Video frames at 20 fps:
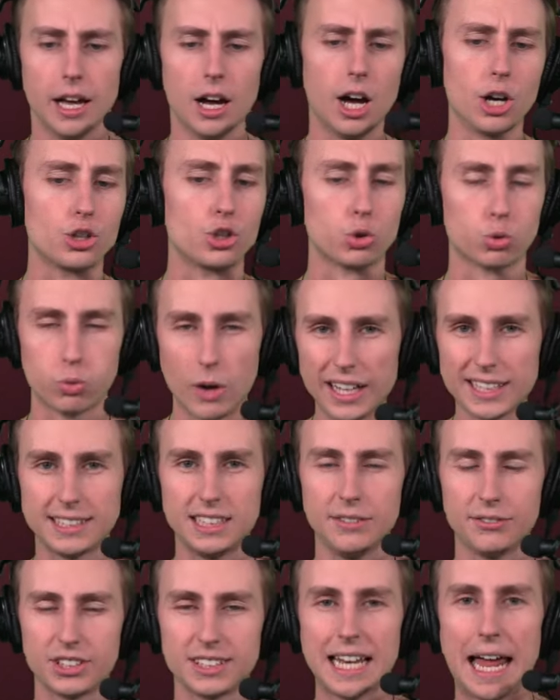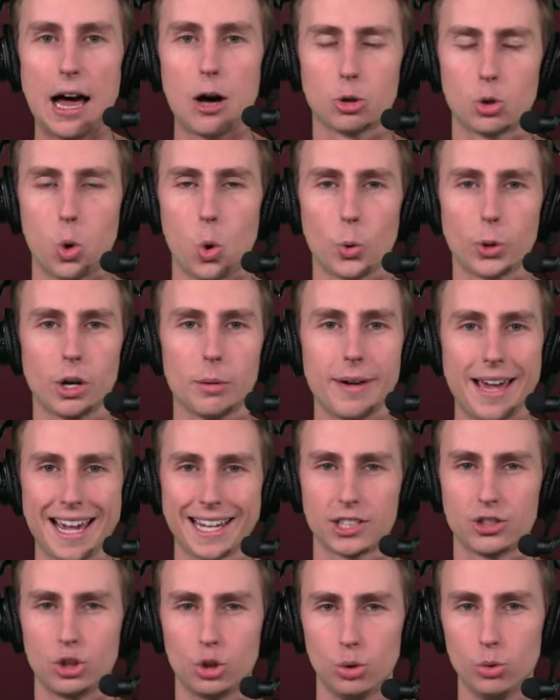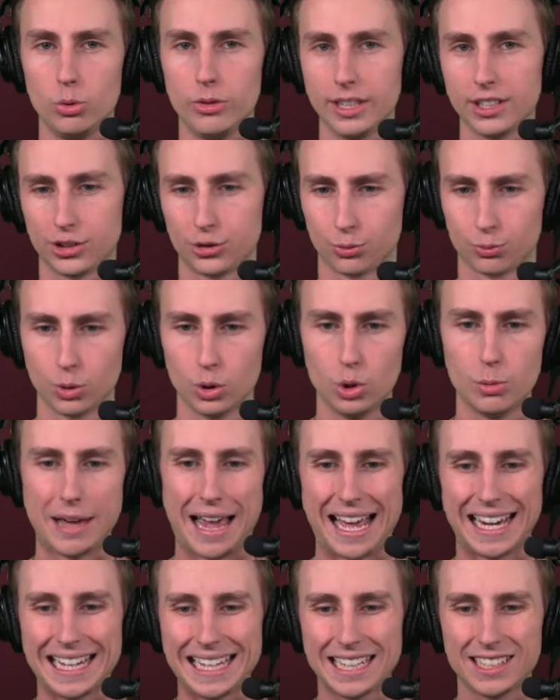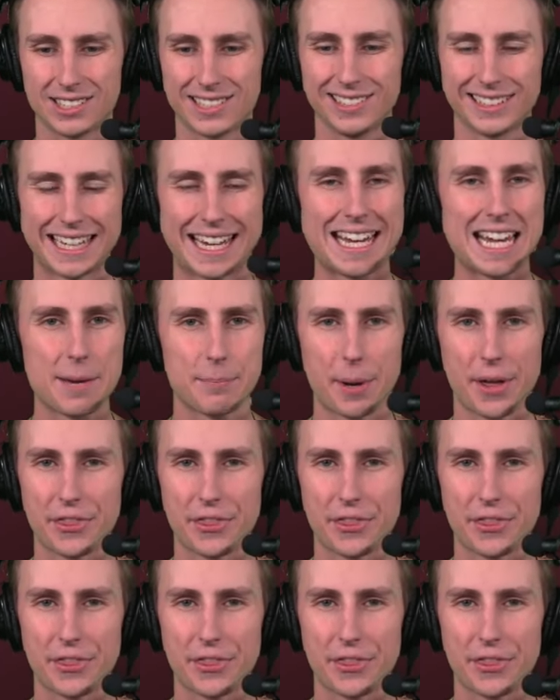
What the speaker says: aggressive style cornerback to this room heading into camp,